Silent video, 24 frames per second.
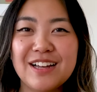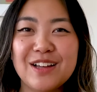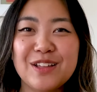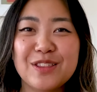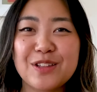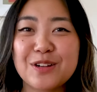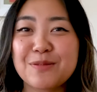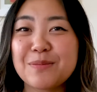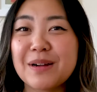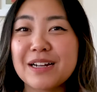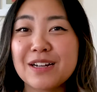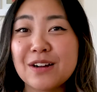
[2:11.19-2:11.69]

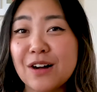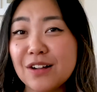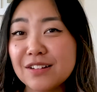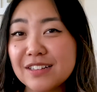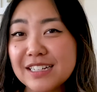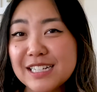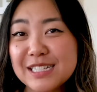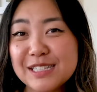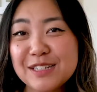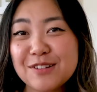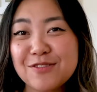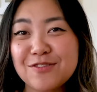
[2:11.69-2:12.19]
They're my
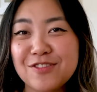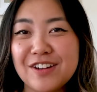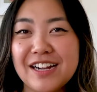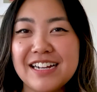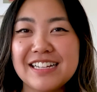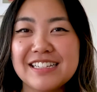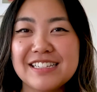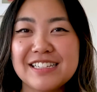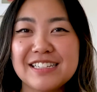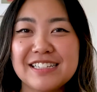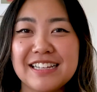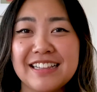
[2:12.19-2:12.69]
colleagues and
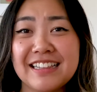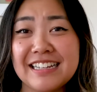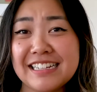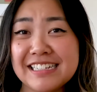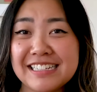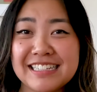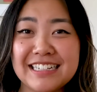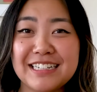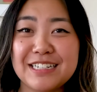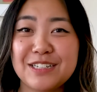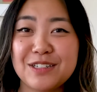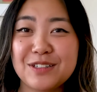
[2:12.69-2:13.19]
friends and they
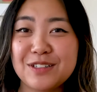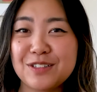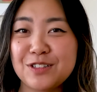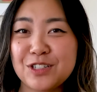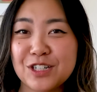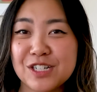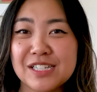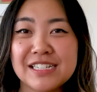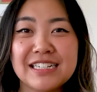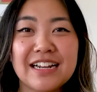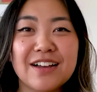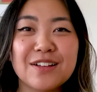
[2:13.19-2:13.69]
sit
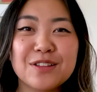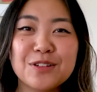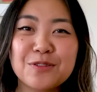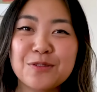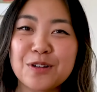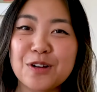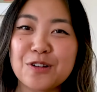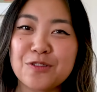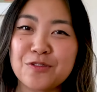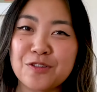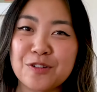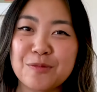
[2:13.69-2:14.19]
just down the
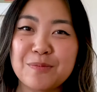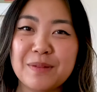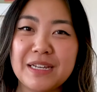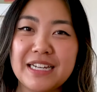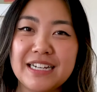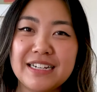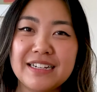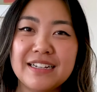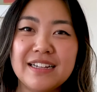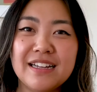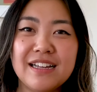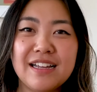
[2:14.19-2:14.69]
row from
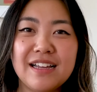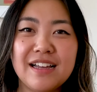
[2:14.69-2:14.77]
me.